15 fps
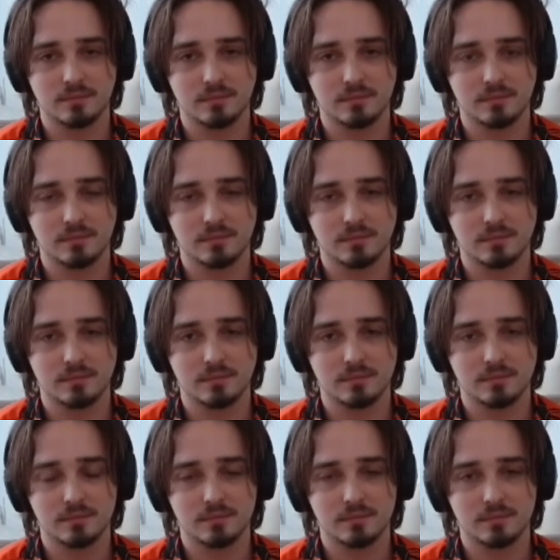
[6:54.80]

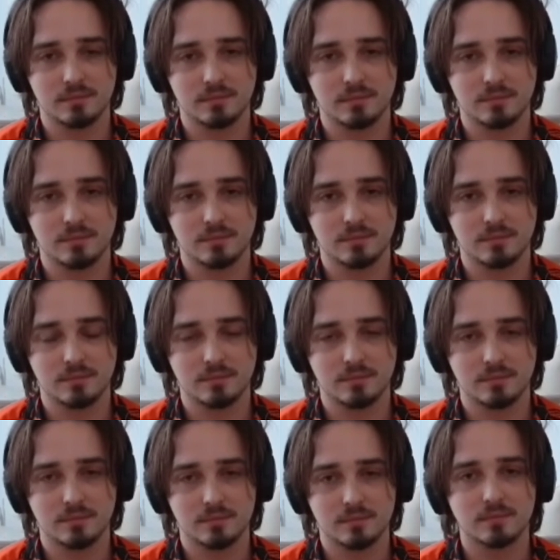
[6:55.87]

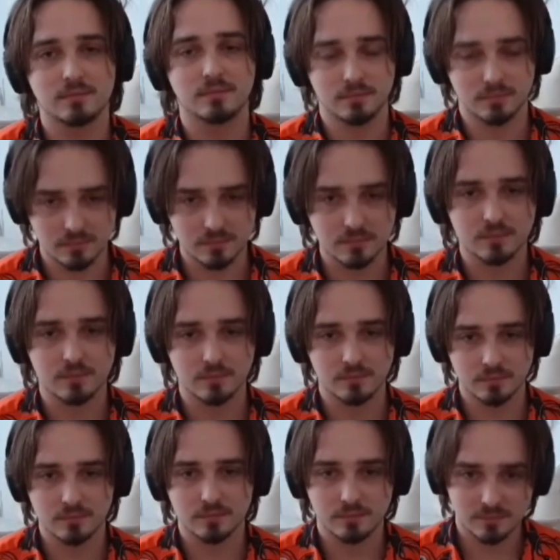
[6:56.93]

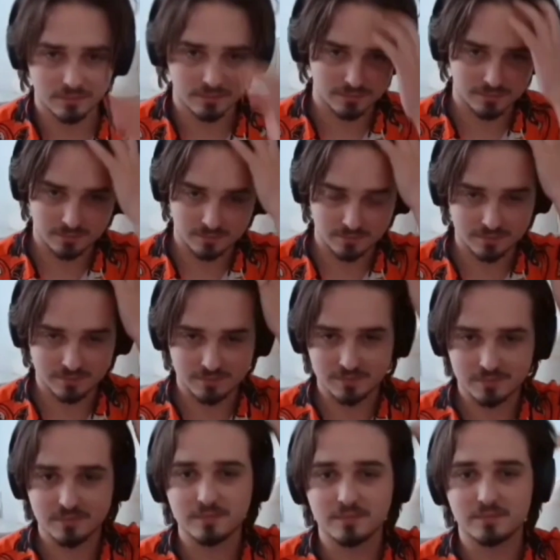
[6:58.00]

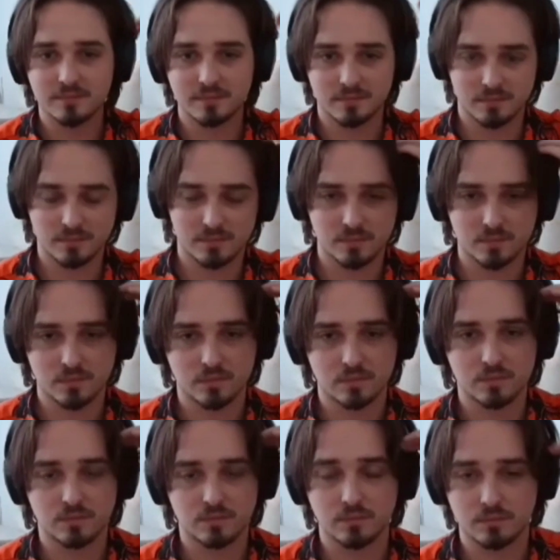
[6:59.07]

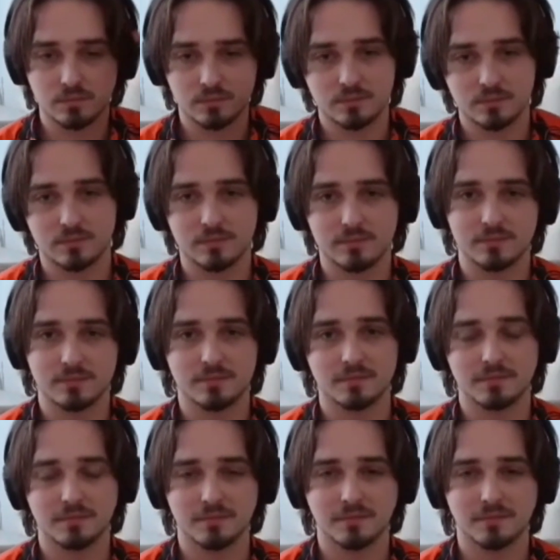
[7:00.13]

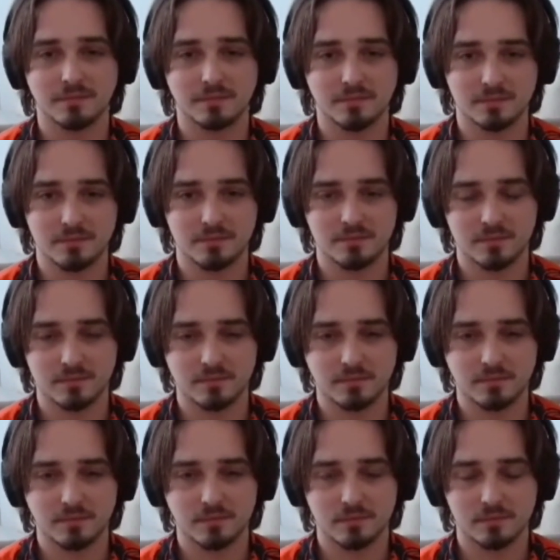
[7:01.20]

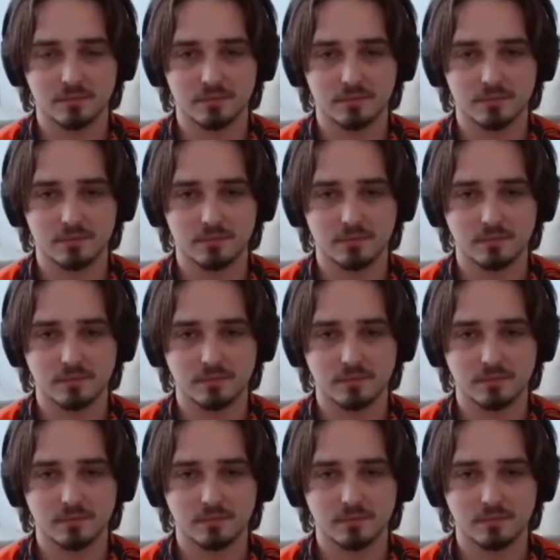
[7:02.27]
No words are spoken by the person on screen.